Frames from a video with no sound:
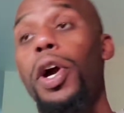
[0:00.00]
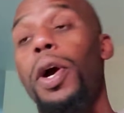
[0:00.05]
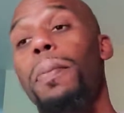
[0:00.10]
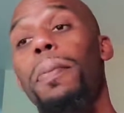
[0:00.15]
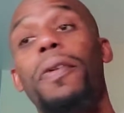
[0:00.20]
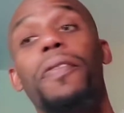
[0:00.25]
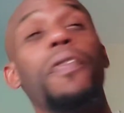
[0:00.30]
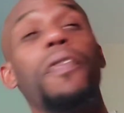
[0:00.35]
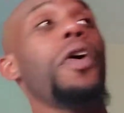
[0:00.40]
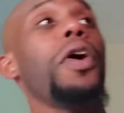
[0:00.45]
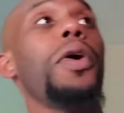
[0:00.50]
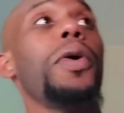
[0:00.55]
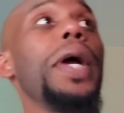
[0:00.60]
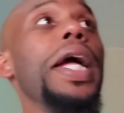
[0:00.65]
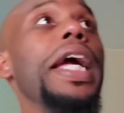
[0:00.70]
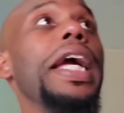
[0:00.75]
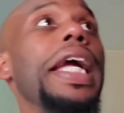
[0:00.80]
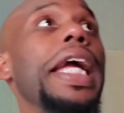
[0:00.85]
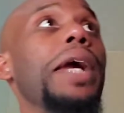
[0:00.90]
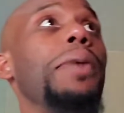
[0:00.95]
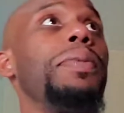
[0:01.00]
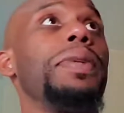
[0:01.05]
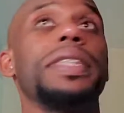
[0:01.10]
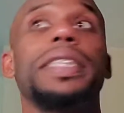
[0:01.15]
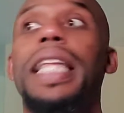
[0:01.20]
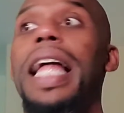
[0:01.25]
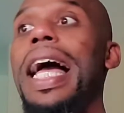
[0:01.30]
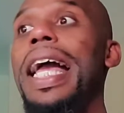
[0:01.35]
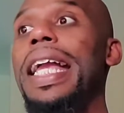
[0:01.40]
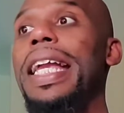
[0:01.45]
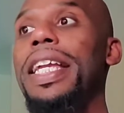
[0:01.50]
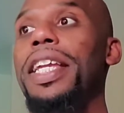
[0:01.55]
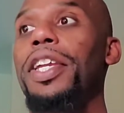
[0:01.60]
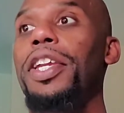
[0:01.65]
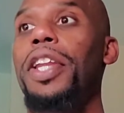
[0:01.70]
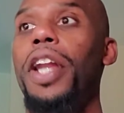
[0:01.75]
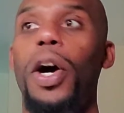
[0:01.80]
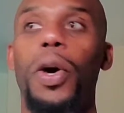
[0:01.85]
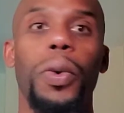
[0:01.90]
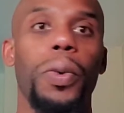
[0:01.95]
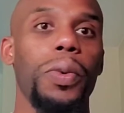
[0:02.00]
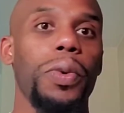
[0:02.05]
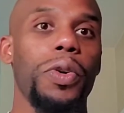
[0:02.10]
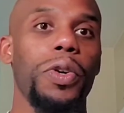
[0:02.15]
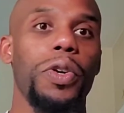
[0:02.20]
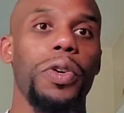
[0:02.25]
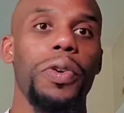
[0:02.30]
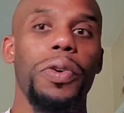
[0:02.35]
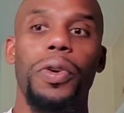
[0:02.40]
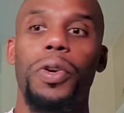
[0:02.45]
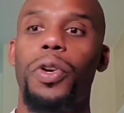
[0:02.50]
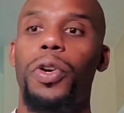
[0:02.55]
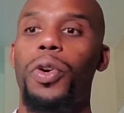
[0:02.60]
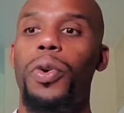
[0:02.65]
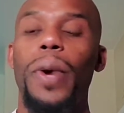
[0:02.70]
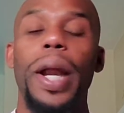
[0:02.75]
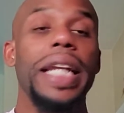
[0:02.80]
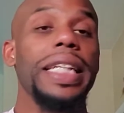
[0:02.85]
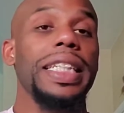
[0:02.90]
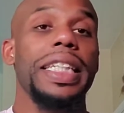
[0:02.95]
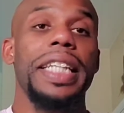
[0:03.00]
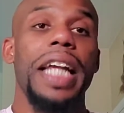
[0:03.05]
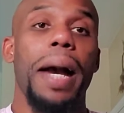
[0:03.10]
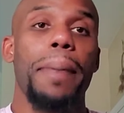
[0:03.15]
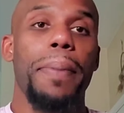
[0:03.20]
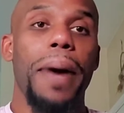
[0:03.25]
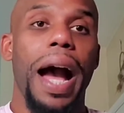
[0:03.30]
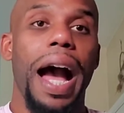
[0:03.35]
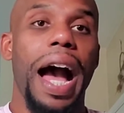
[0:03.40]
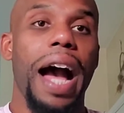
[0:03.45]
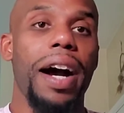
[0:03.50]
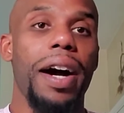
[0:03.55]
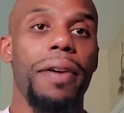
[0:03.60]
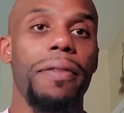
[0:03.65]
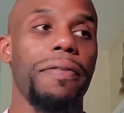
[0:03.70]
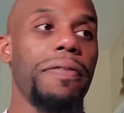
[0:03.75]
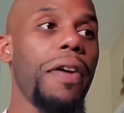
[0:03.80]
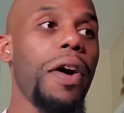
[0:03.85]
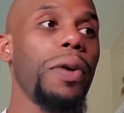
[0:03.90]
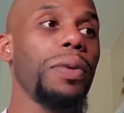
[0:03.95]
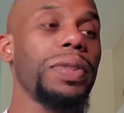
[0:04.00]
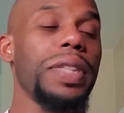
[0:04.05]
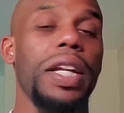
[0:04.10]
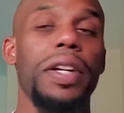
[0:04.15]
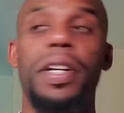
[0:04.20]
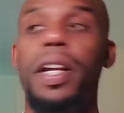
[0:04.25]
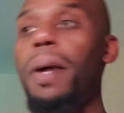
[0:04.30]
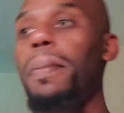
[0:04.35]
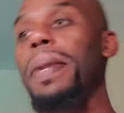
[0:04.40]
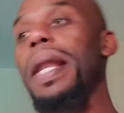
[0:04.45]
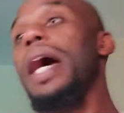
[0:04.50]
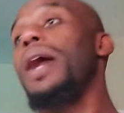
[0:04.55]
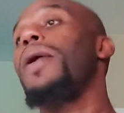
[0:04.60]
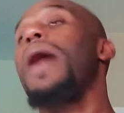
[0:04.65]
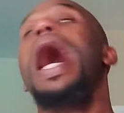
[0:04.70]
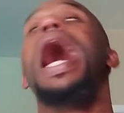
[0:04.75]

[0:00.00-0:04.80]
Before it was like crazy type of phones that are coming out,